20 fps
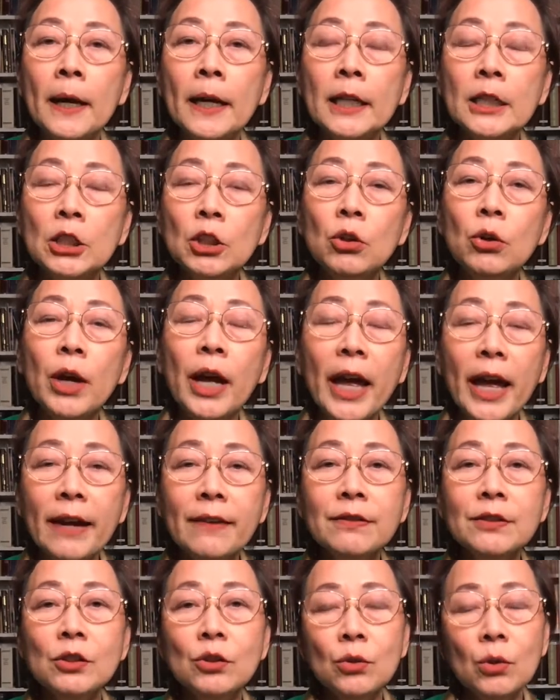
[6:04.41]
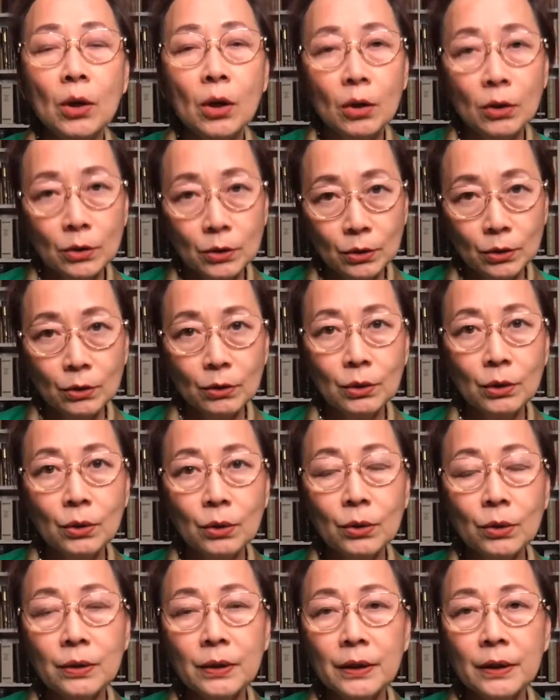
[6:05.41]
you have to also
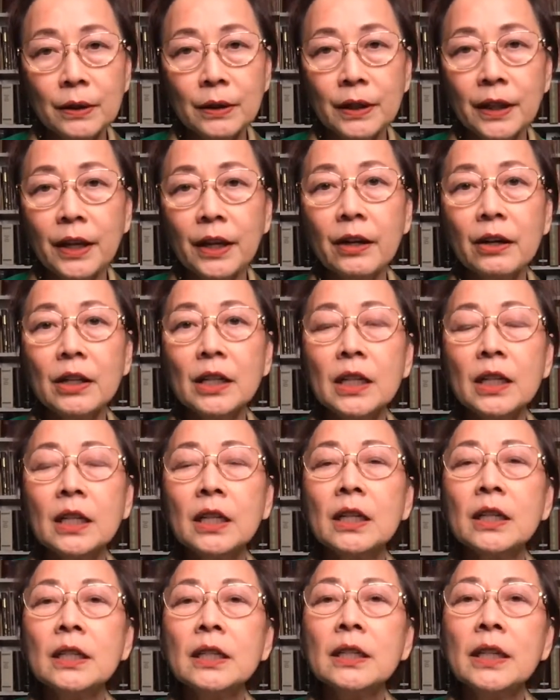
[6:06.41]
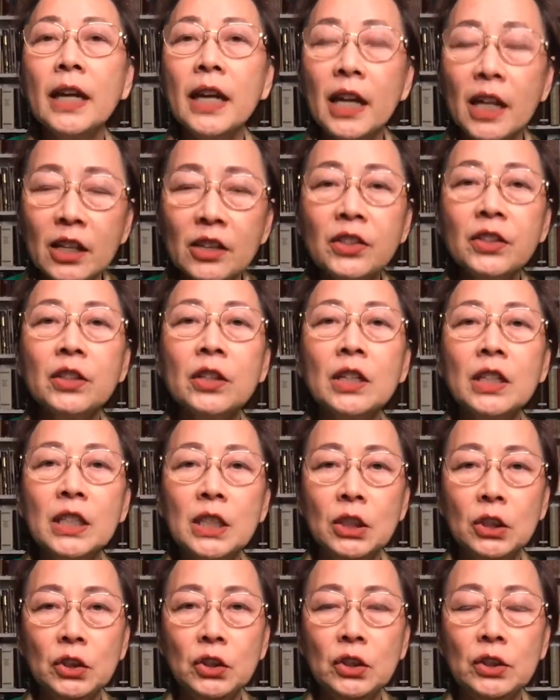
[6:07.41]
know their health
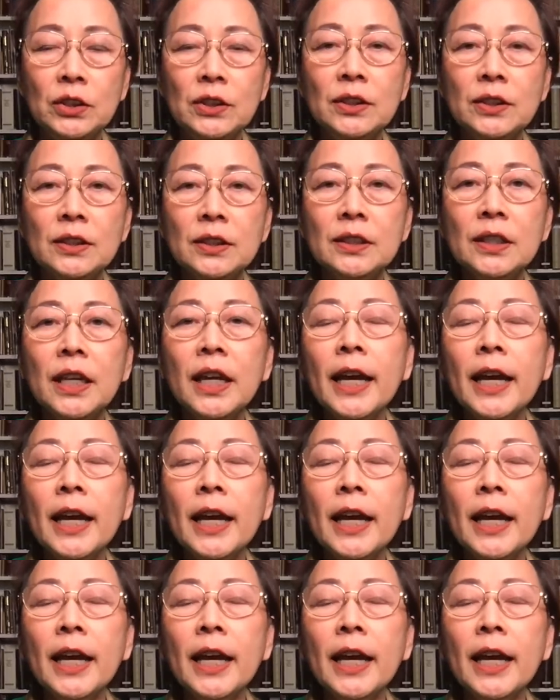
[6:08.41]
conditions,